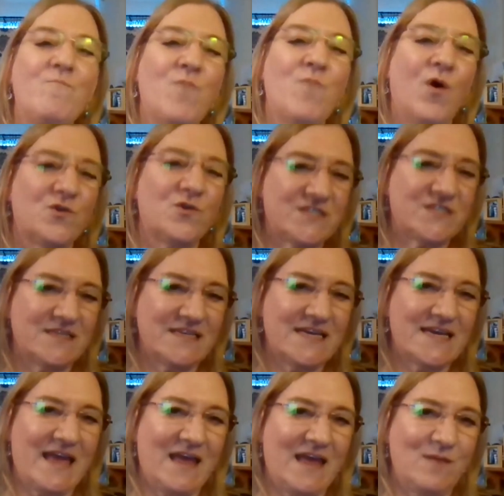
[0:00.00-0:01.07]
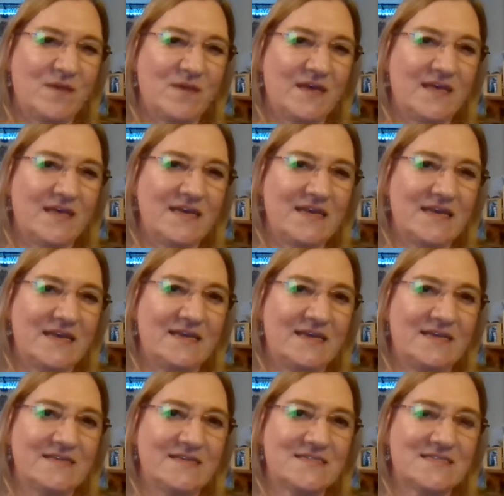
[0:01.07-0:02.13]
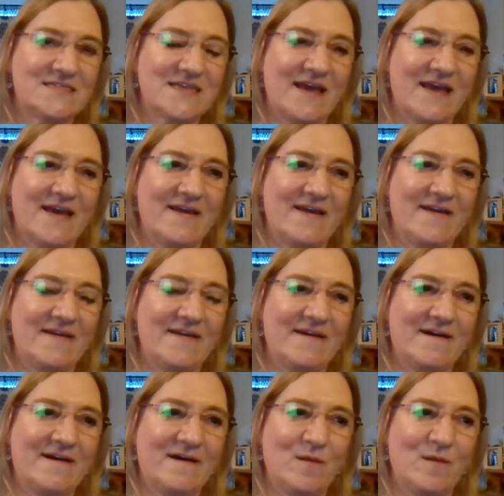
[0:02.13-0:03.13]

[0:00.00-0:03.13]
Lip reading: mostly came in is in